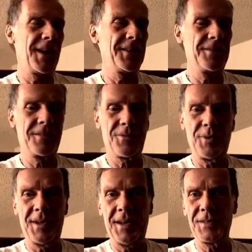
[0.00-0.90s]
I had
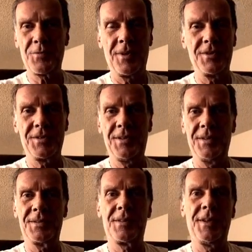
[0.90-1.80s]
3 days where I just
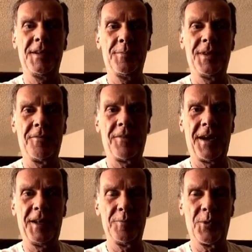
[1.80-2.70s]
didn't sleep, and then
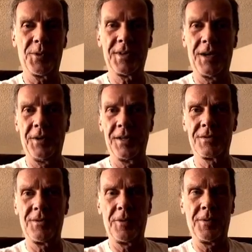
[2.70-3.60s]
finally broke down
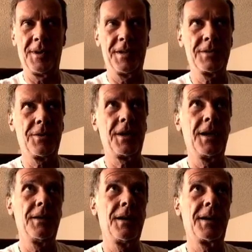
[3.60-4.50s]
yesterday and realized,
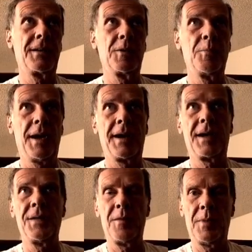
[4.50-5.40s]
okay, I got to get back
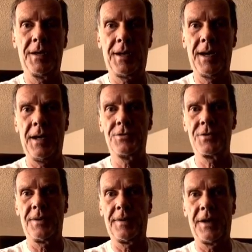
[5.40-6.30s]
on that
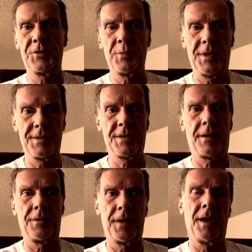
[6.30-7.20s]
medication that allows me to
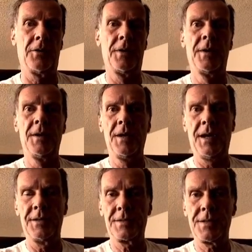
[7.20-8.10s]
settle down
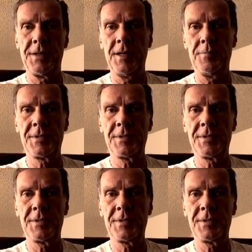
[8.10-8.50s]
and sleep.